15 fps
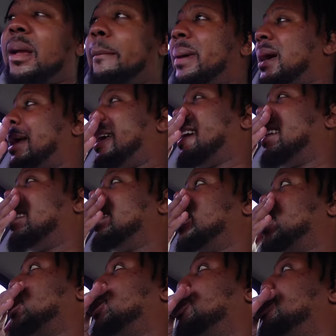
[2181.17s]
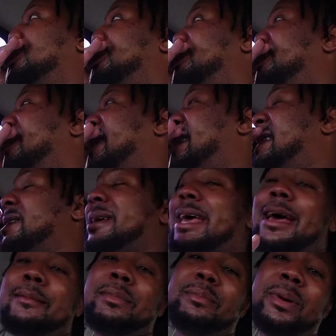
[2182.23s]
But yeah. So
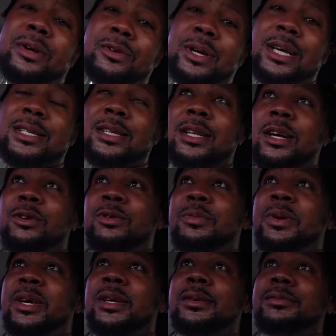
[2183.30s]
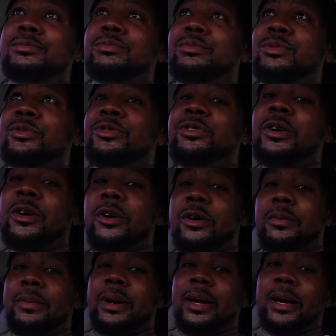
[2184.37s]
yeah, I'm gonna bring you guys along with me
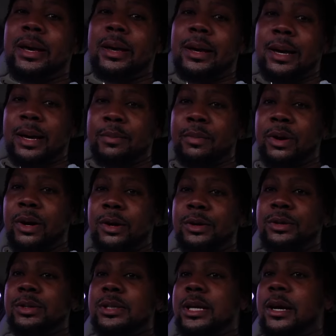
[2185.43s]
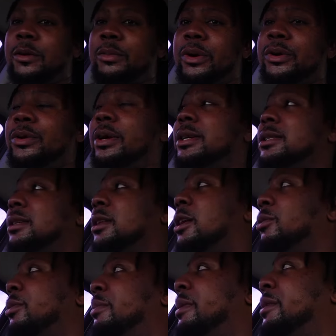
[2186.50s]
for my eyebrows. I'll bring you guys
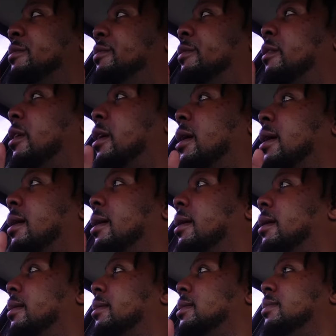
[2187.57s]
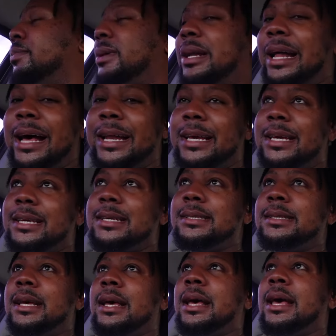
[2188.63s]
along with me for Pilates.